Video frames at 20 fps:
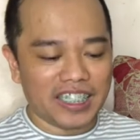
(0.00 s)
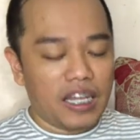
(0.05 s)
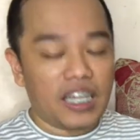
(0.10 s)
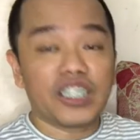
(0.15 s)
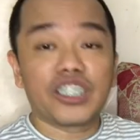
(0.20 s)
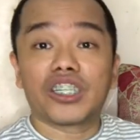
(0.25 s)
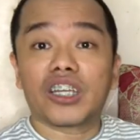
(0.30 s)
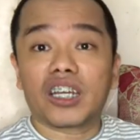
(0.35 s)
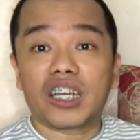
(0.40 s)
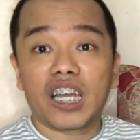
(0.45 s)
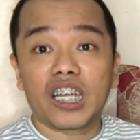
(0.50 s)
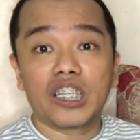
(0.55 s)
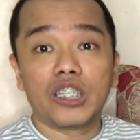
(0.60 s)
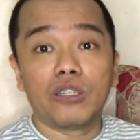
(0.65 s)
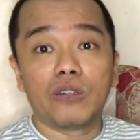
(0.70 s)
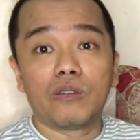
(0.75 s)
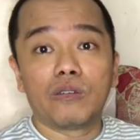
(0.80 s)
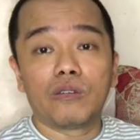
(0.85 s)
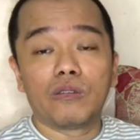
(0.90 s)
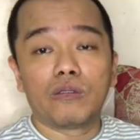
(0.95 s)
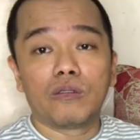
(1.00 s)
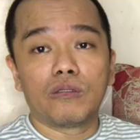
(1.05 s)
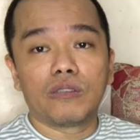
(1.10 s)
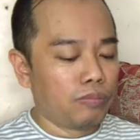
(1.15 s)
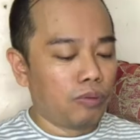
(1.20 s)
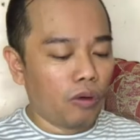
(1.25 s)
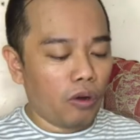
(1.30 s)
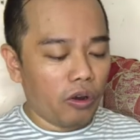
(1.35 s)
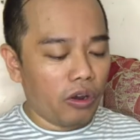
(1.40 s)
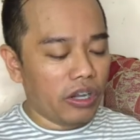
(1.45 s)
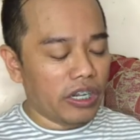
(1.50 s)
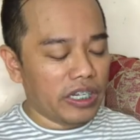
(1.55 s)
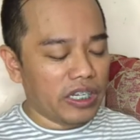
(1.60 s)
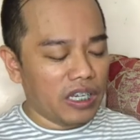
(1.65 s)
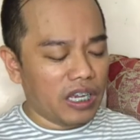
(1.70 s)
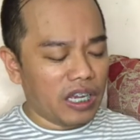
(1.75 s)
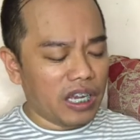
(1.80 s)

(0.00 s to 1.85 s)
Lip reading: At saka yung boy,